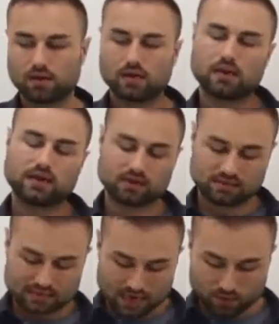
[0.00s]
Now,
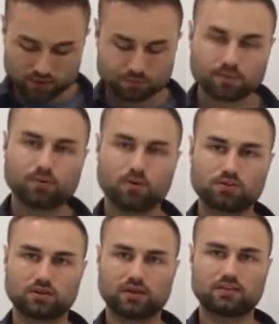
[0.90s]
Segwit's
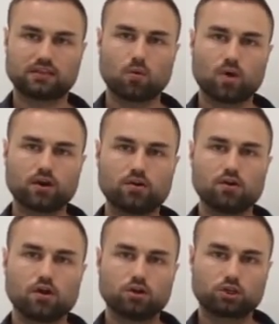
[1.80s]
proposal is they want
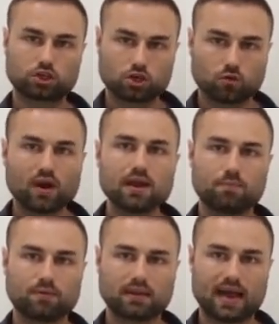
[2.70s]
to
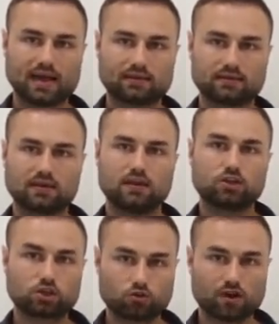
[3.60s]
scrape that
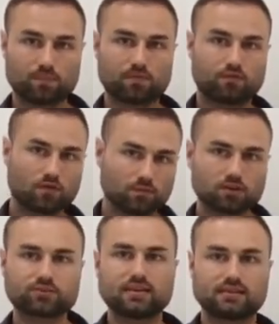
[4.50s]
script from the
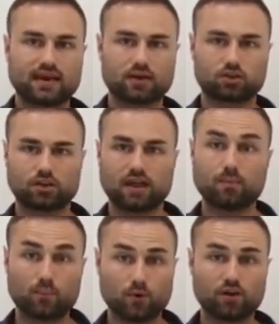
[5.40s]
transaction
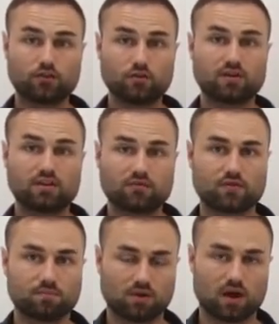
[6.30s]
and put it to a
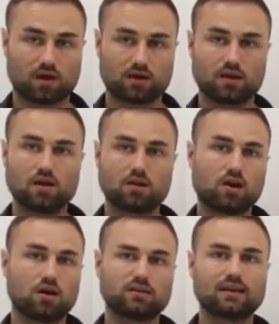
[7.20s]
different block
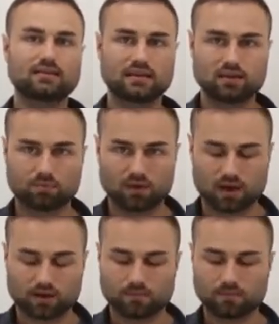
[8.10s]
called an extended block.